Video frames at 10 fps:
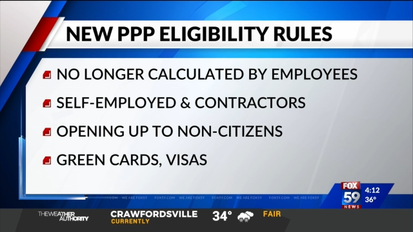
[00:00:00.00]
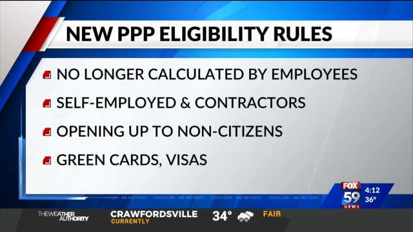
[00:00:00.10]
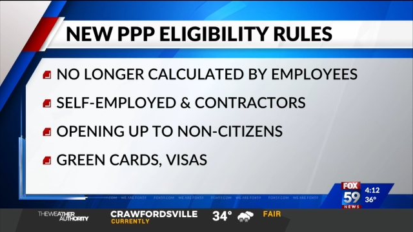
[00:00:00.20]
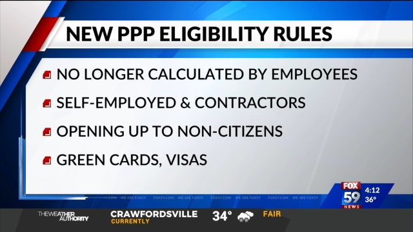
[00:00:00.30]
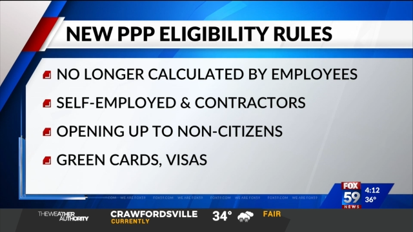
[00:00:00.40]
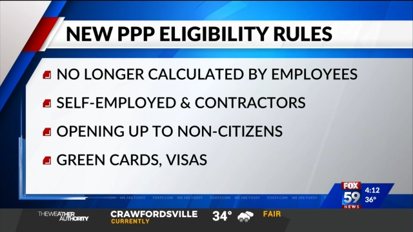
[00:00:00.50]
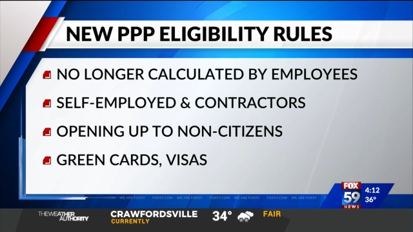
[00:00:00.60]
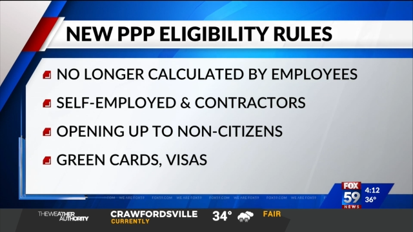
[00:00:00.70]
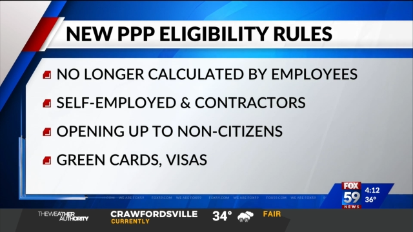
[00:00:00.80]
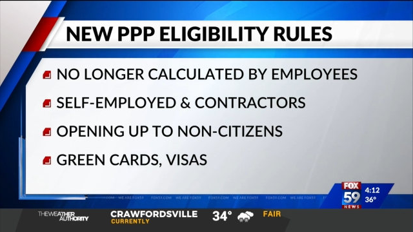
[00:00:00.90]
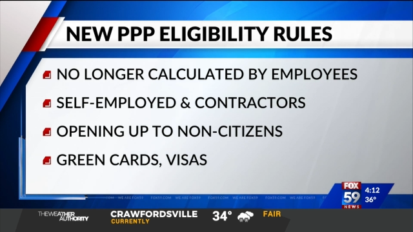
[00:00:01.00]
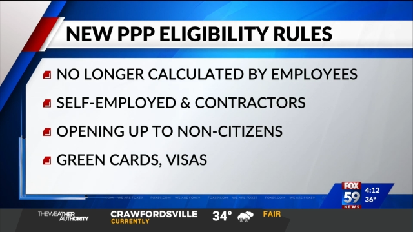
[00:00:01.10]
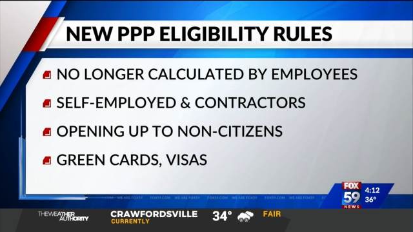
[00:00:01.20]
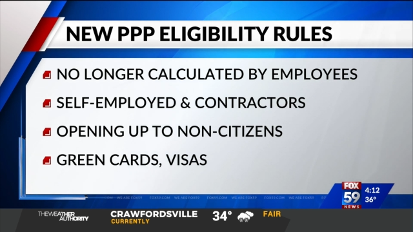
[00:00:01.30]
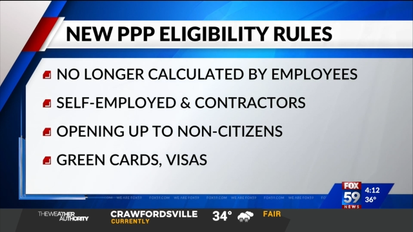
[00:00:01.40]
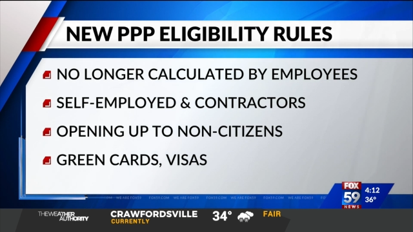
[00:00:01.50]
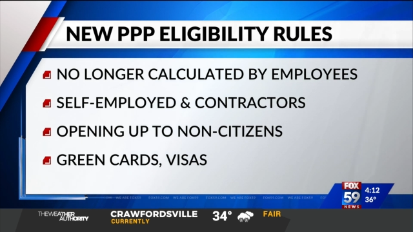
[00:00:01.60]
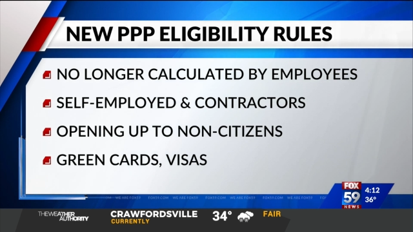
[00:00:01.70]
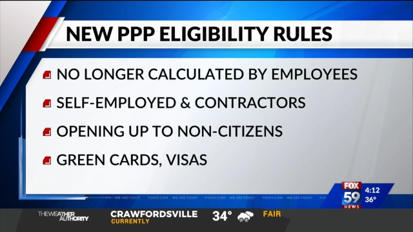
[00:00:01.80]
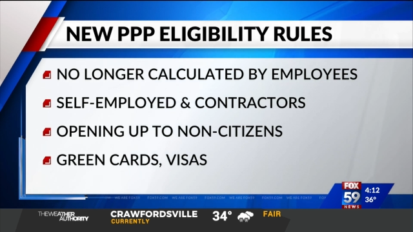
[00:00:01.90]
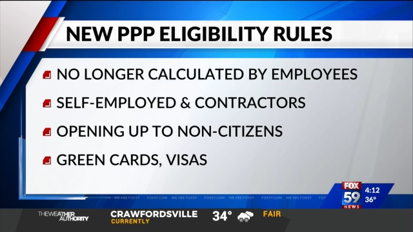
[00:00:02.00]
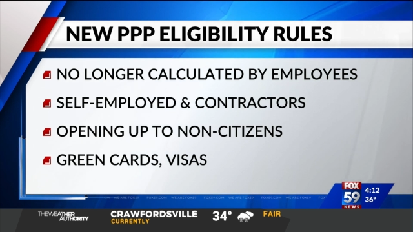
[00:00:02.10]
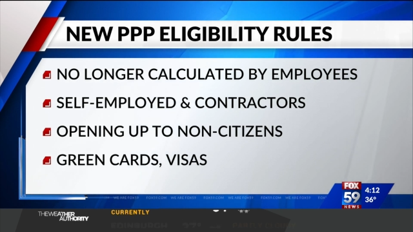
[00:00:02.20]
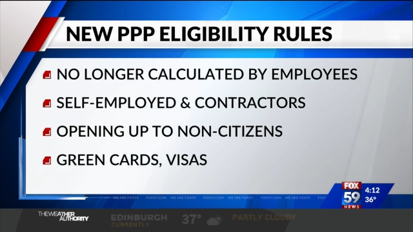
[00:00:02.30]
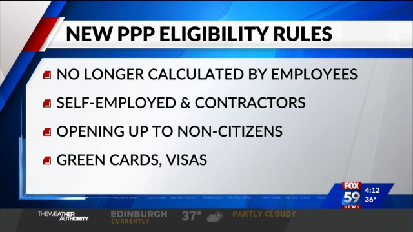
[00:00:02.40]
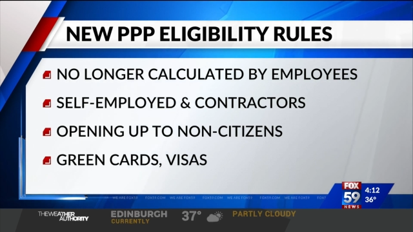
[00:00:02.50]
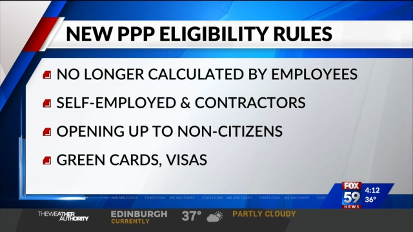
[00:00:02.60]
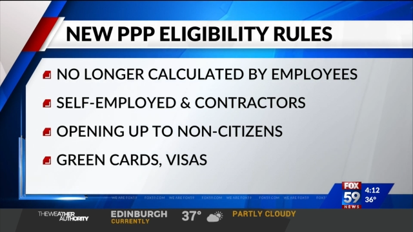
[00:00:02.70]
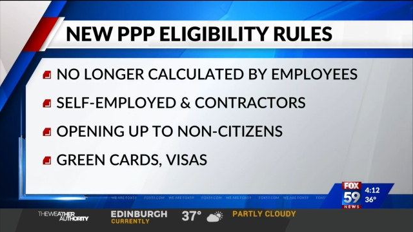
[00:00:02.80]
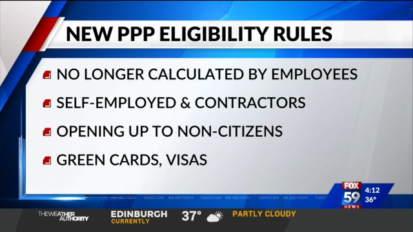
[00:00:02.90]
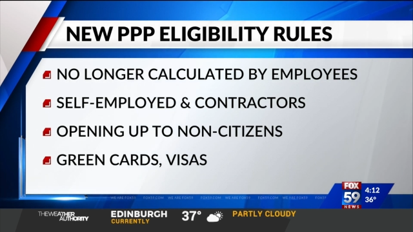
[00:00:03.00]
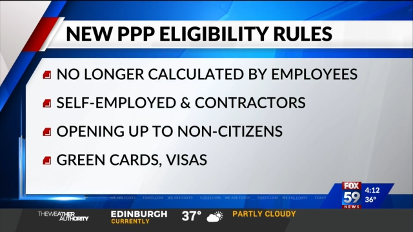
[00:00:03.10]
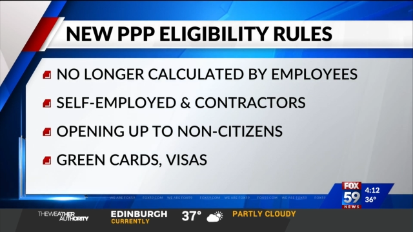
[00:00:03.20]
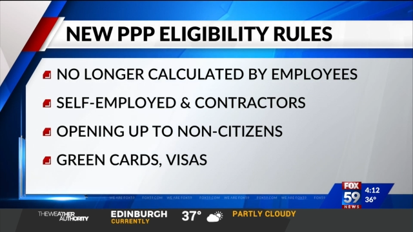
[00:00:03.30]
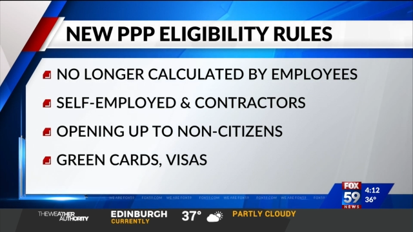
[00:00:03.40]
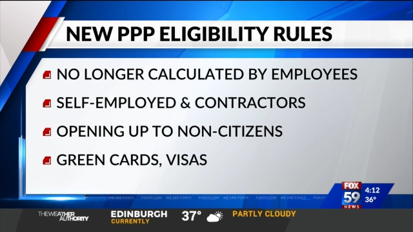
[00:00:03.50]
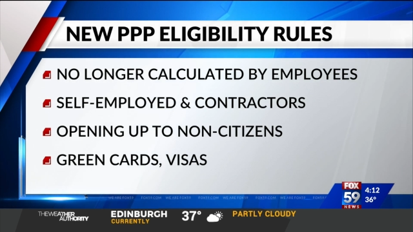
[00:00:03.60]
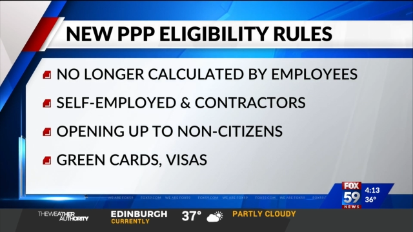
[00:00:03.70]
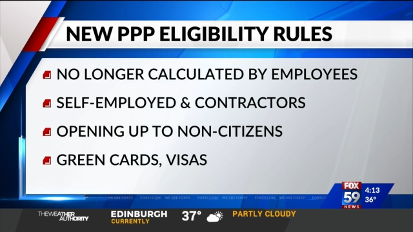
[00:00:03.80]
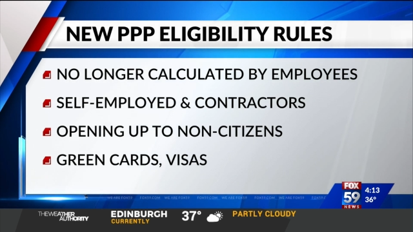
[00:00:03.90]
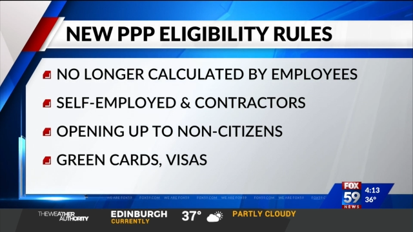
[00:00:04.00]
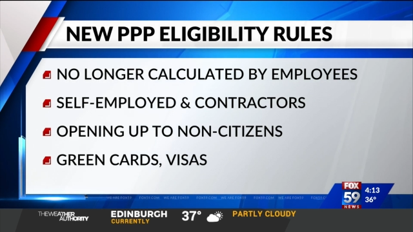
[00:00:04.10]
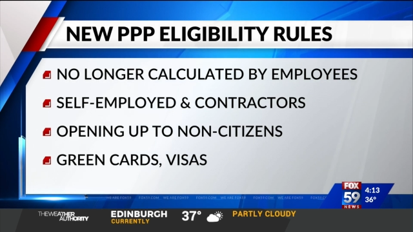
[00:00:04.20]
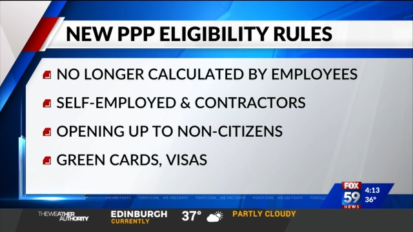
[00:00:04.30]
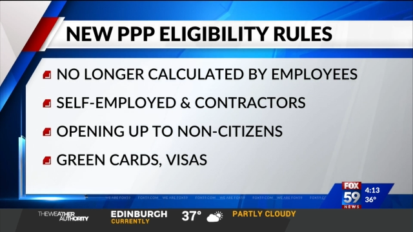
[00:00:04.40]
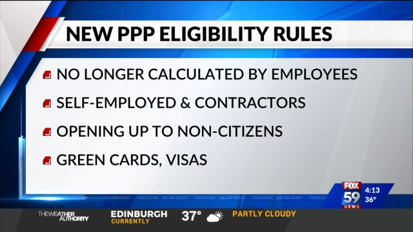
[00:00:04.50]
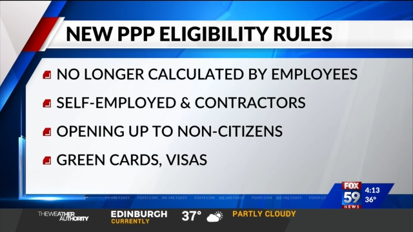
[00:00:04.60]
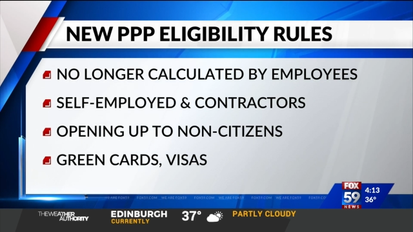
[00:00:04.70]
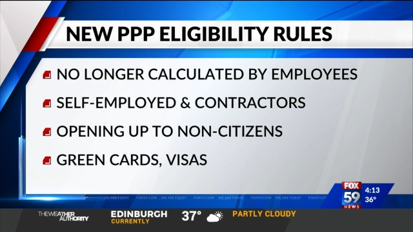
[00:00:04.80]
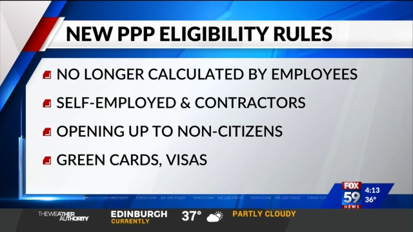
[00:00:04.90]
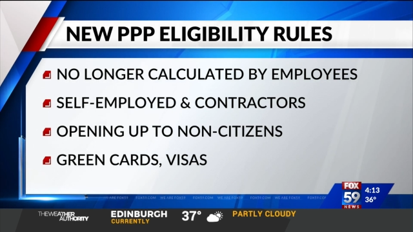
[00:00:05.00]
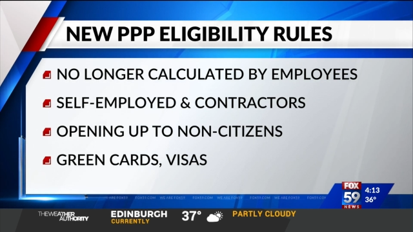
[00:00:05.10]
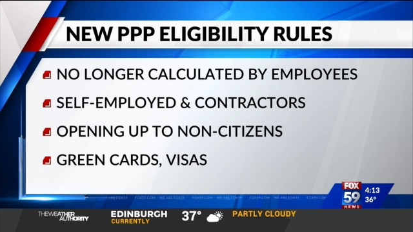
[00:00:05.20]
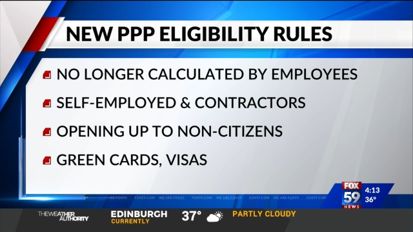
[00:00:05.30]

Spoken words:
Nobody's mouth can be seen.